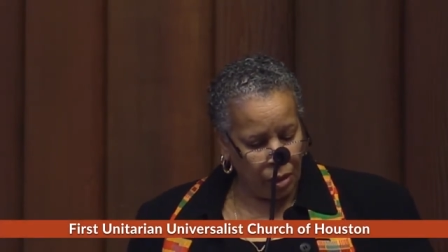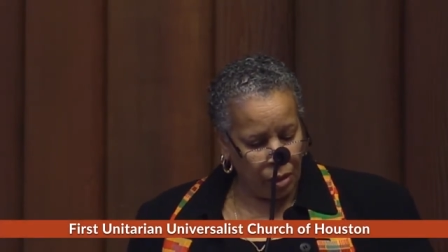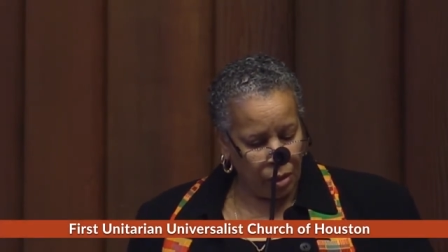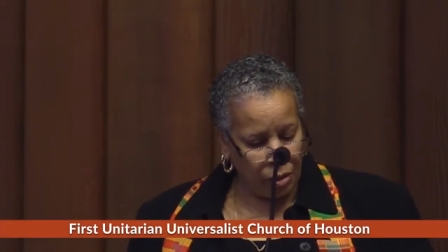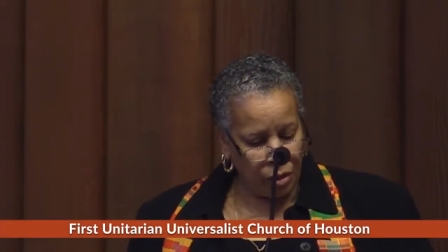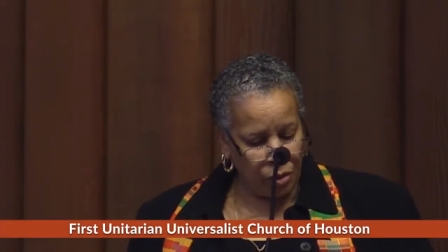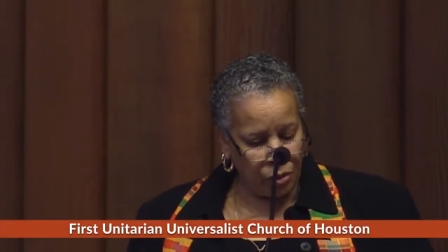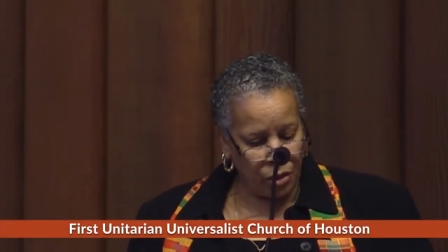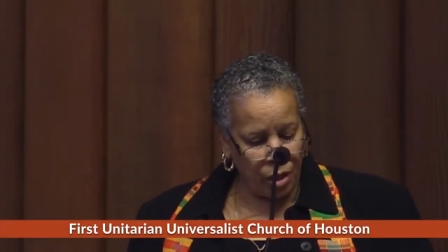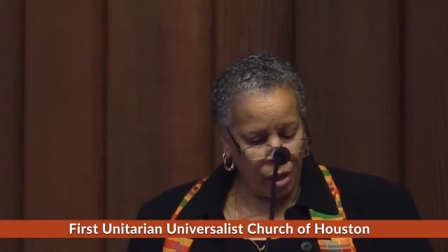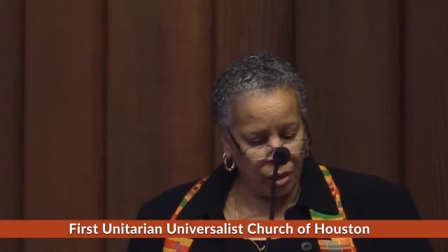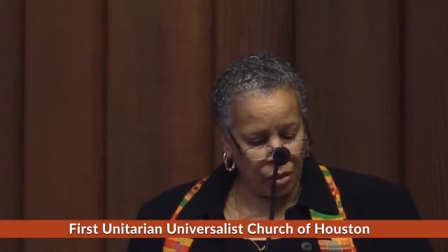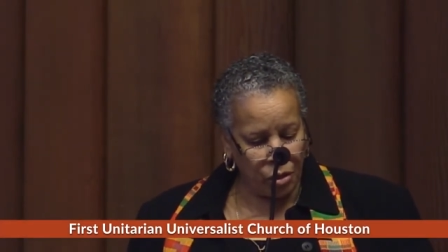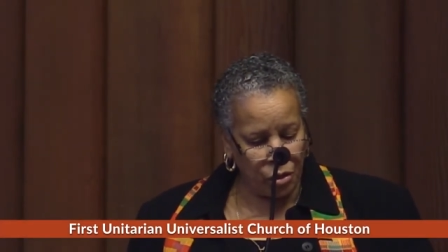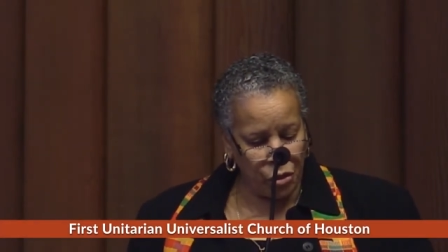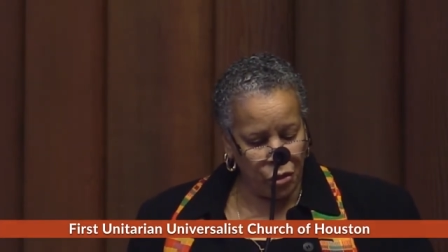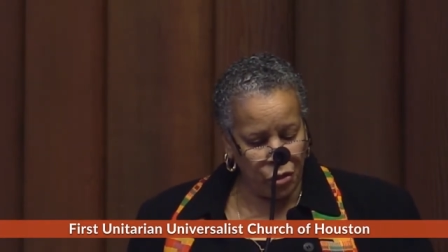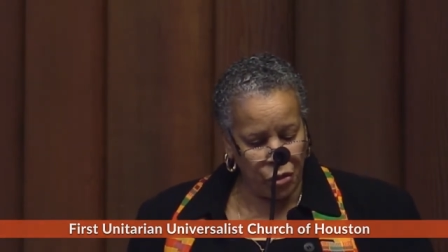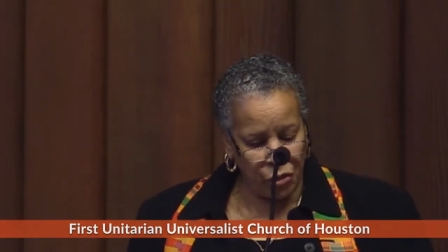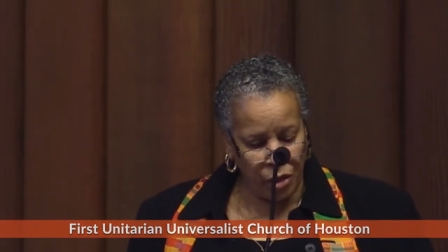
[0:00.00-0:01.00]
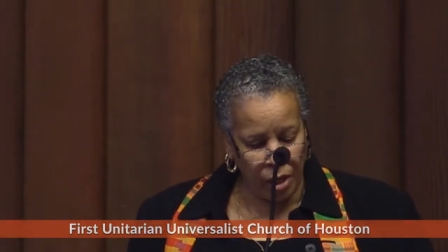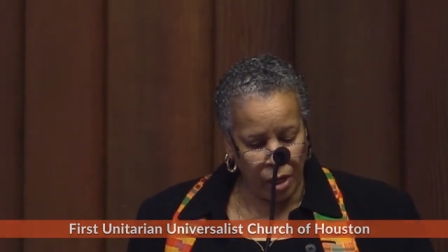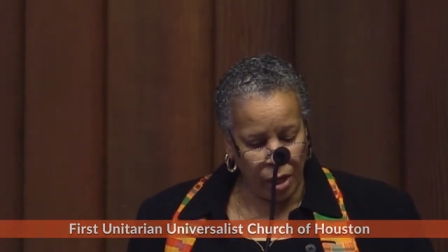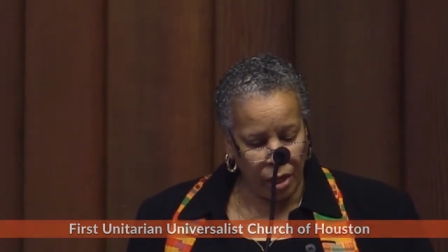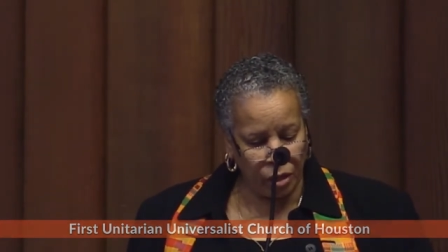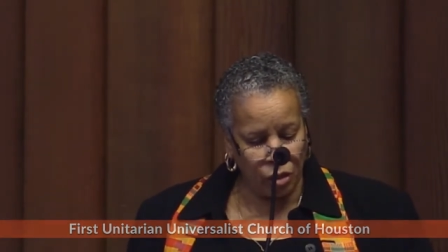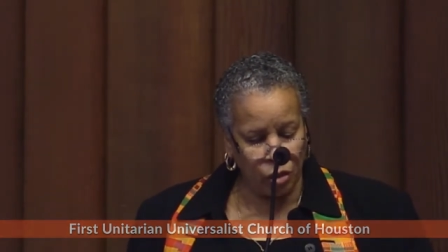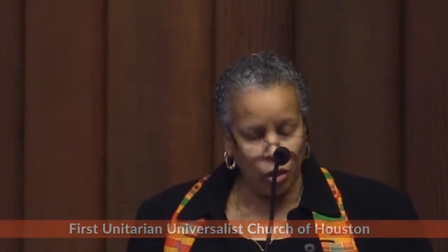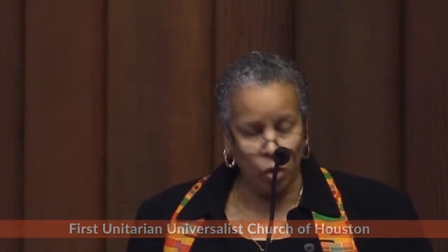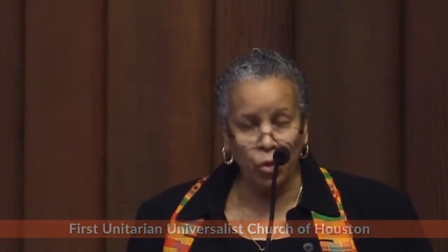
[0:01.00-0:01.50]
The doctors
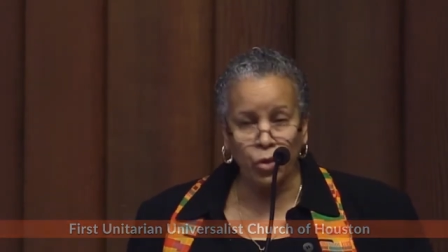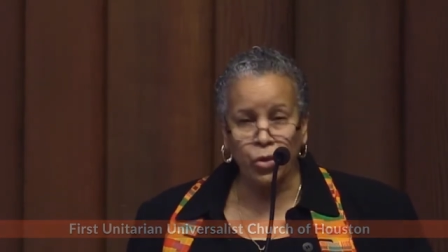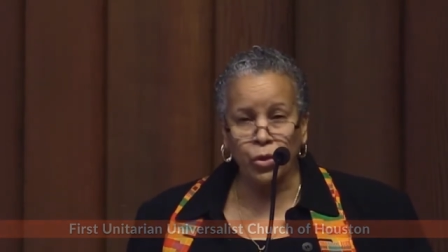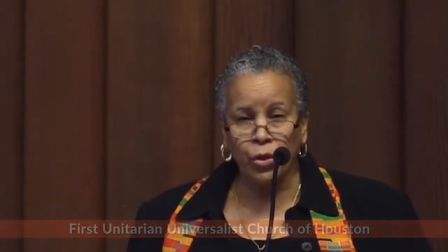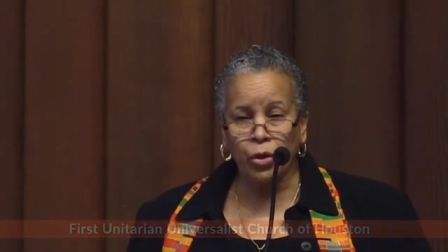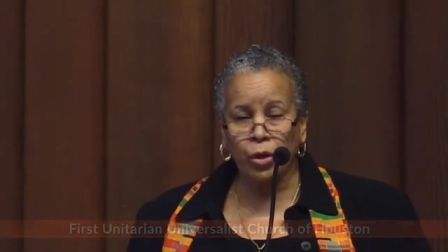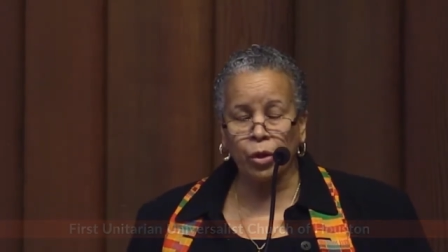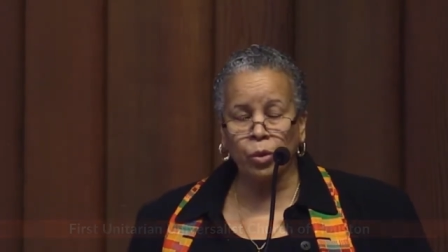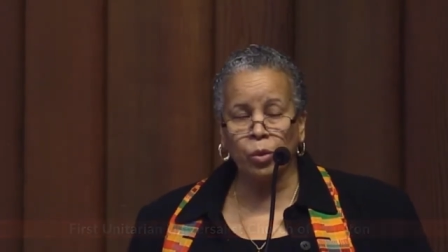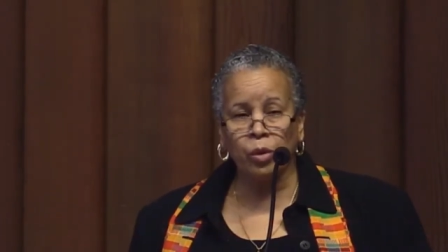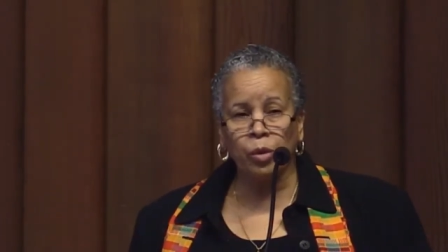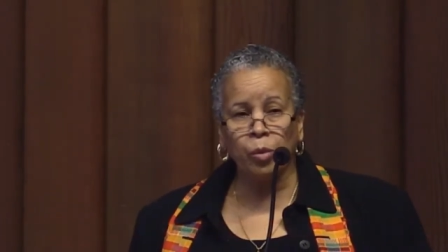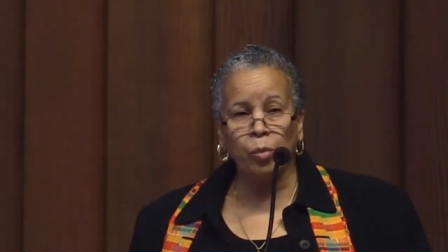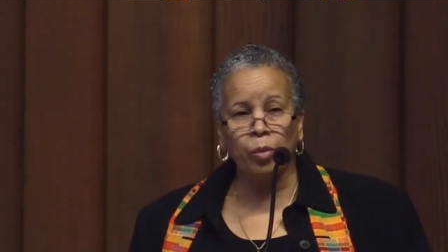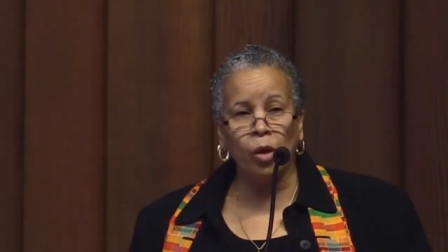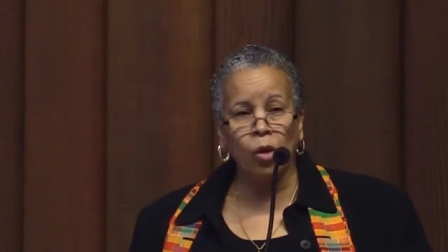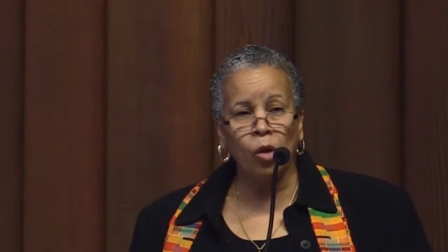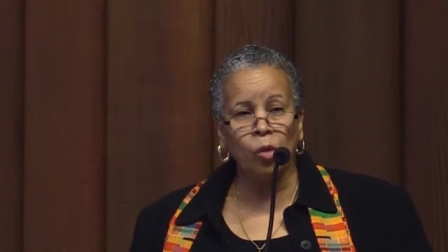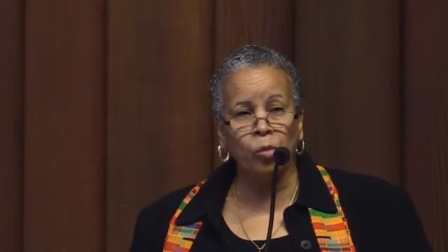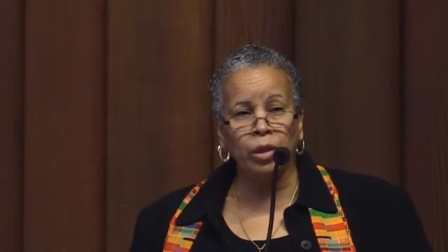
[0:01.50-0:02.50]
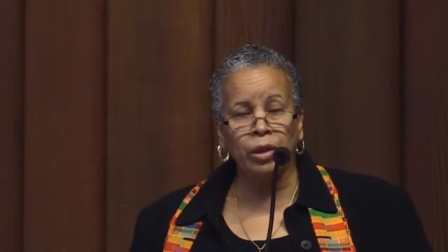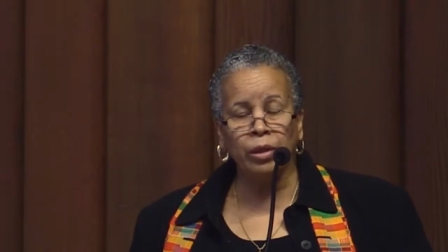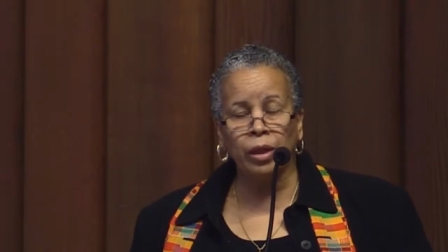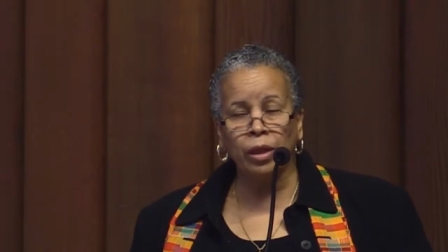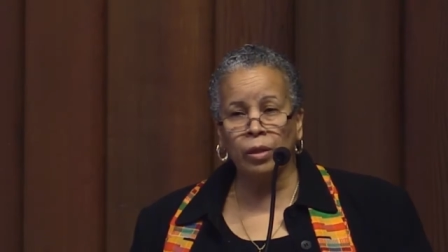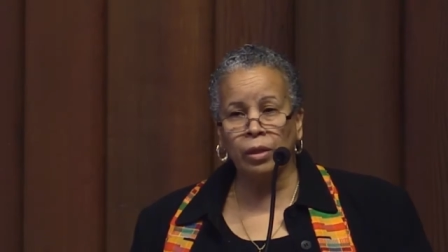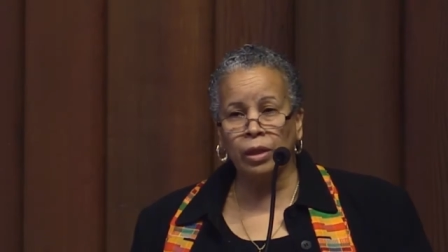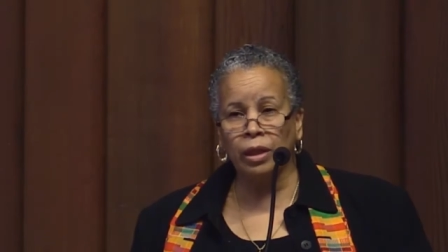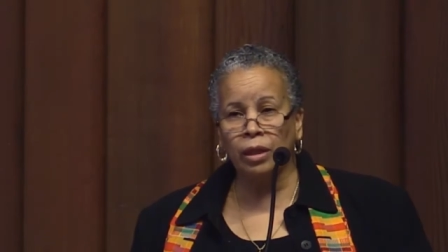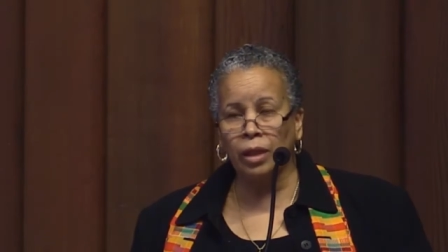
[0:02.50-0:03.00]
diagnosed her with
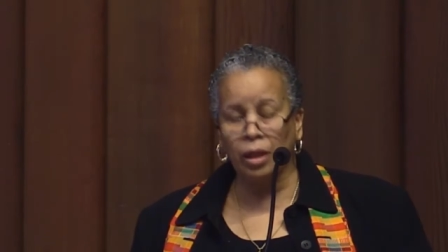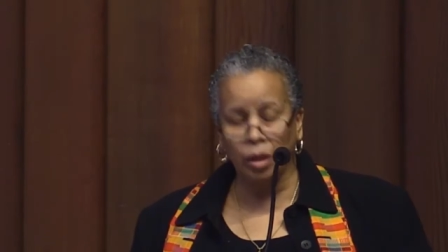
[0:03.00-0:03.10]
pulmonary